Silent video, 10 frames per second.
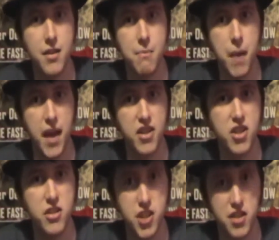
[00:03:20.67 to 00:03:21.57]
mesh,
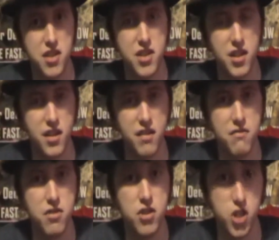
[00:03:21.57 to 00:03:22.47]
just to
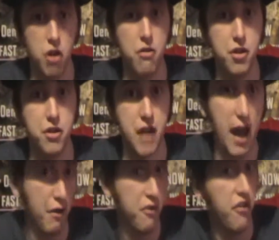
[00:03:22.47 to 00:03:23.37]
show you
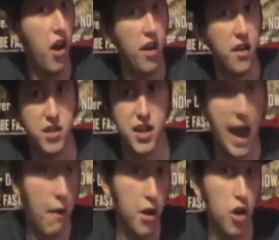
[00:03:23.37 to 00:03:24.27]
how it fires and
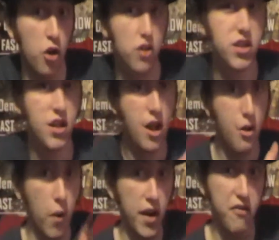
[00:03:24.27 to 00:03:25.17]
how it looks
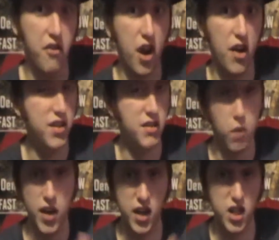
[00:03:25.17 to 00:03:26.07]
when it fires and
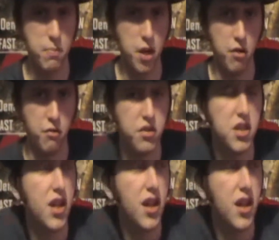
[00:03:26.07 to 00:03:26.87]
when it explodes.